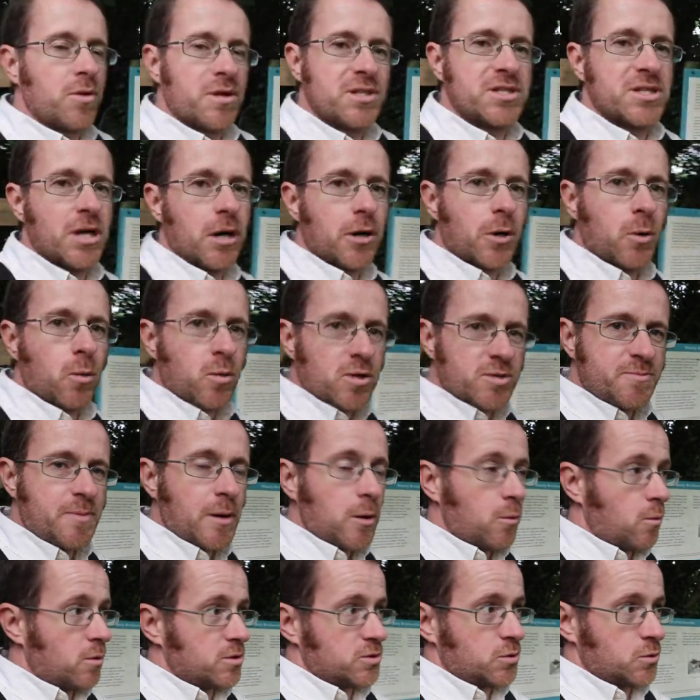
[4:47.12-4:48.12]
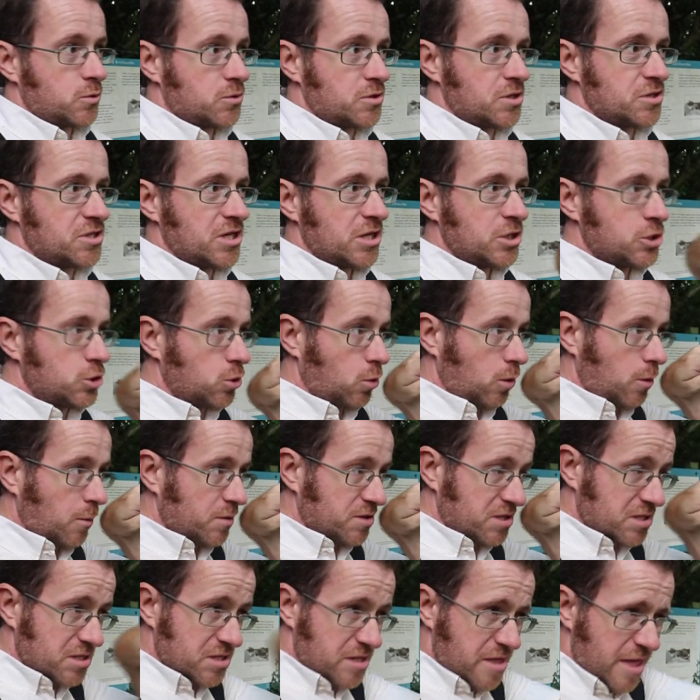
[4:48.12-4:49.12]
the tunnel was built, which we'll see shortly,
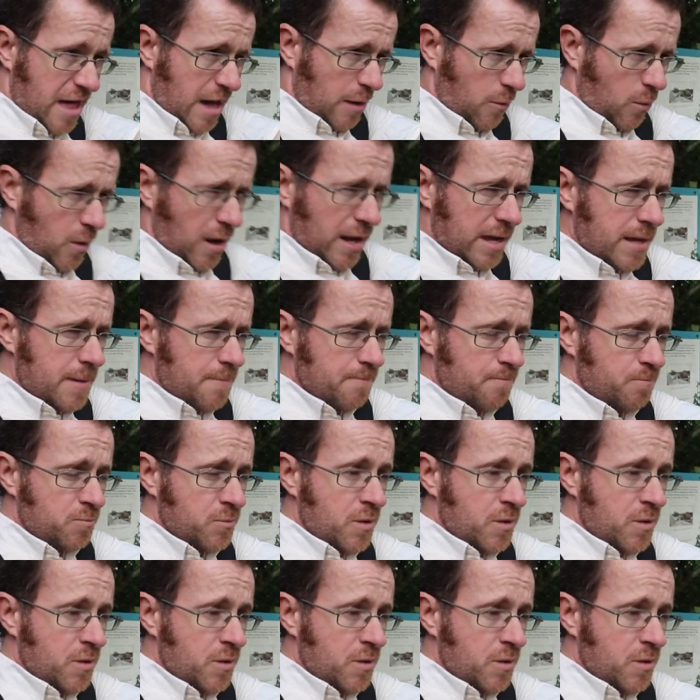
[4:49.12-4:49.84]
which is that way,